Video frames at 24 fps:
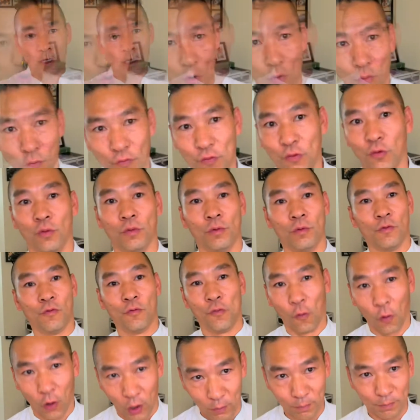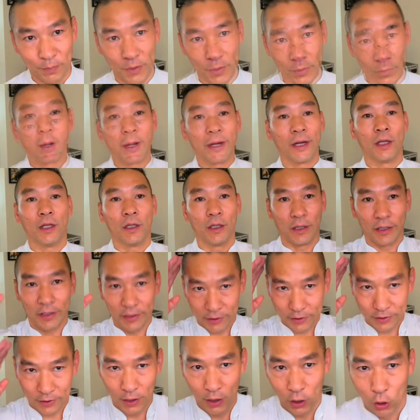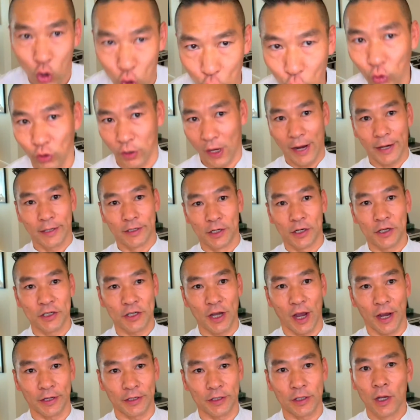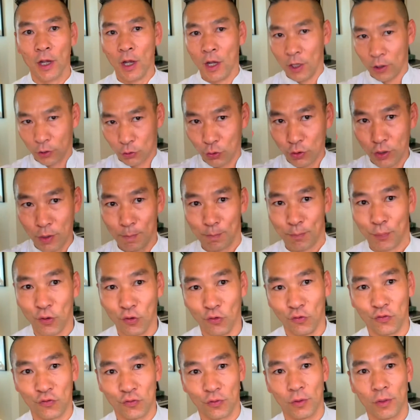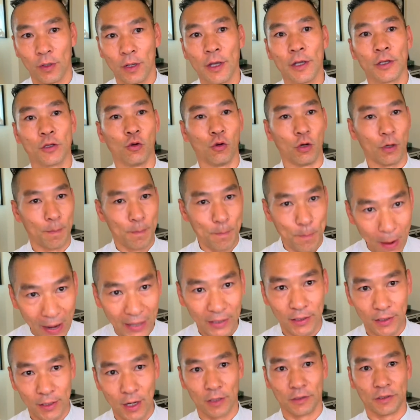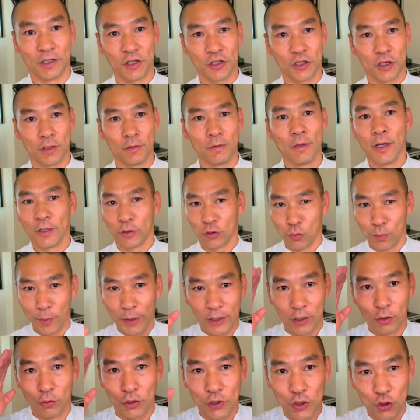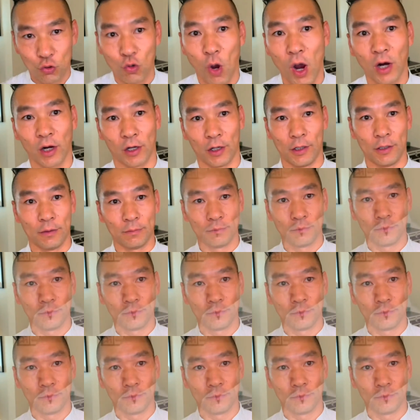Kung Fu forms already is a good exercise to improve your body condition to make you stronger.